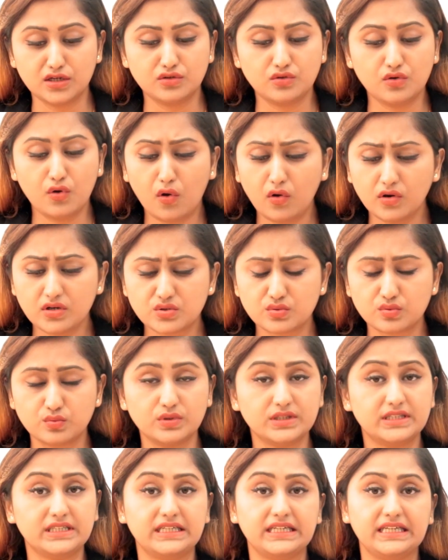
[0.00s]
not
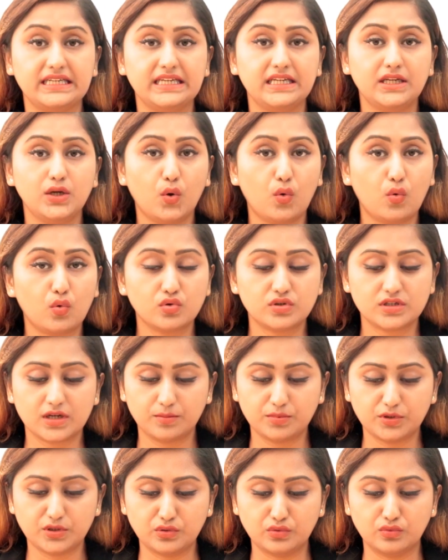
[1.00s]
with the
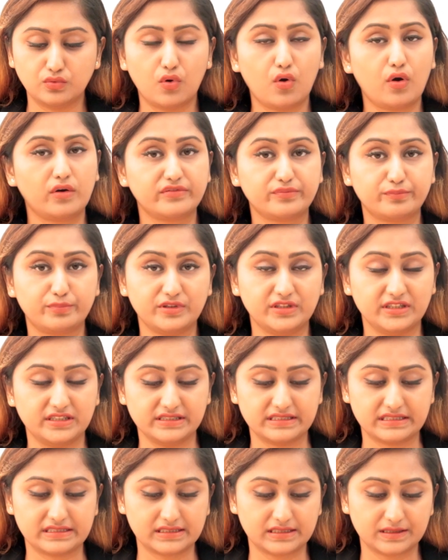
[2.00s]
EOW of
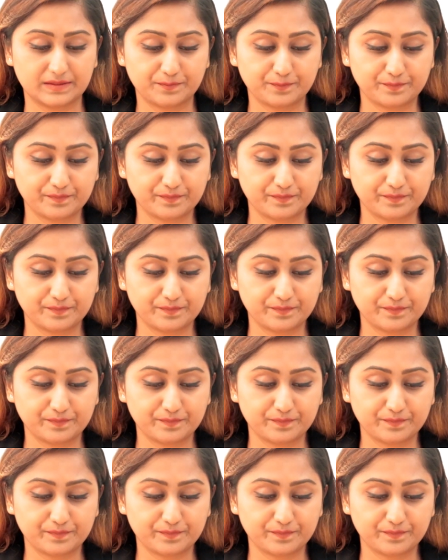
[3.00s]
police.